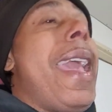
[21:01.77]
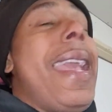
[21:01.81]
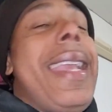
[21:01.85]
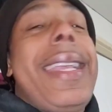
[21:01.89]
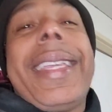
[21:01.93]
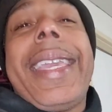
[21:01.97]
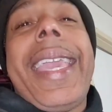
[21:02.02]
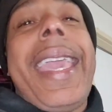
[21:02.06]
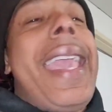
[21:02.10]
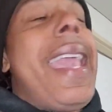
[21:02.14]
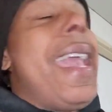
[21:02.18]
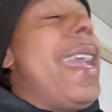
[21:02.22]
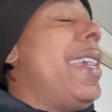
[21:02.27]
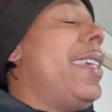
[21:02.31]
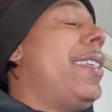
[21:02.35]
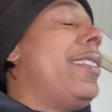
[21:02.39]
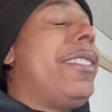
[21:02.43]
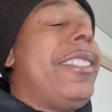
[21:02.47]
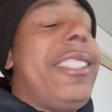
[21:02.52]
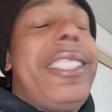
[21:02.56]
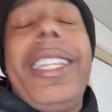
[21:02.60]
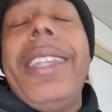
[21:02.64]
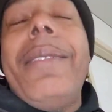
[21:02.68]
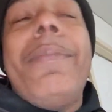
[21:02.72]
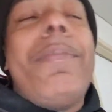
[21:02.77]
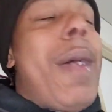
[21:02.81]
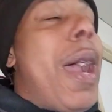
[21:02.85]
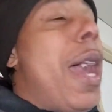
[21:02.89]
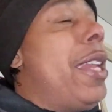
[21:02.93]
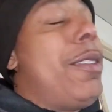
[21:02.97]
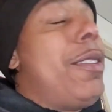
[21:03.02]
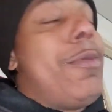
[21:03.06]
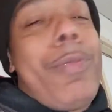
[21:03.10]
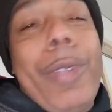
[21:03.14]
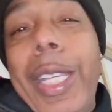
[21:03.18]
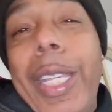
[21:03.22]
aka
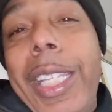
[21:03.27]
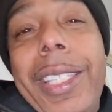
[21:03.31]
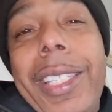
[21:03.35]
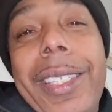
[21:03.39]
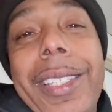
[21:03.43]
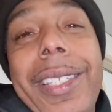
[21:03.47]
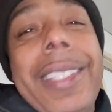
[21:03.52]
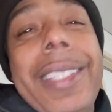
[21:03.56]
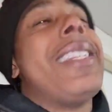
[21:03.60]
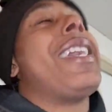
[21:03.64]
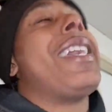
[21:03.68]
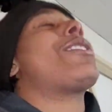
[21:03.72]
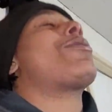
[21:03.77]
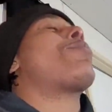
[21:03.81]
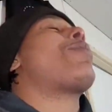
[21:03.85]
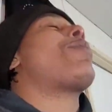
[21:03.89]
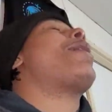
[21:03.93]
G-body Reese. That's